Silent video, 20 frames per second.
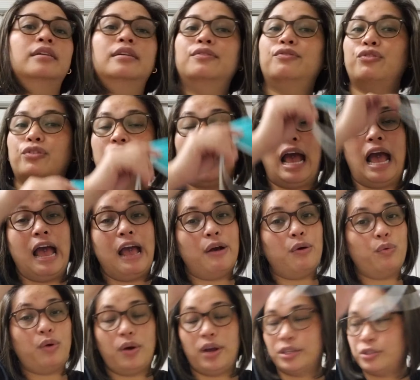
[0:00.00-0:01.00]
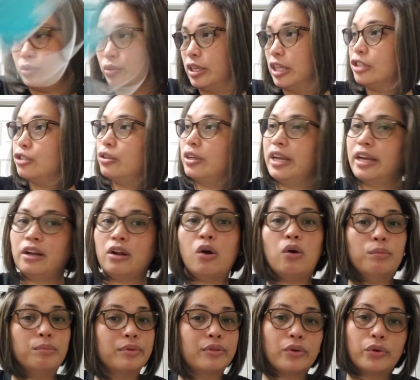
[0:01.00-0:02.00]
for as soon as you get
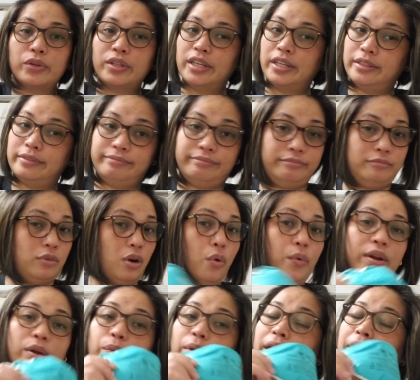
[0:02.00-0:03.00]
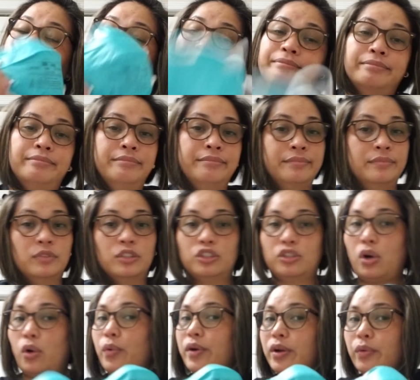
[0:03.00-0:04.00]
home, throw it away,
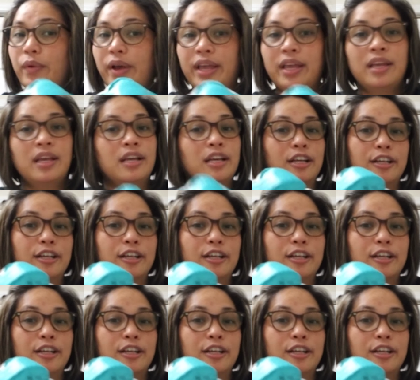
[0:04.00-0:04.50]
throw it away.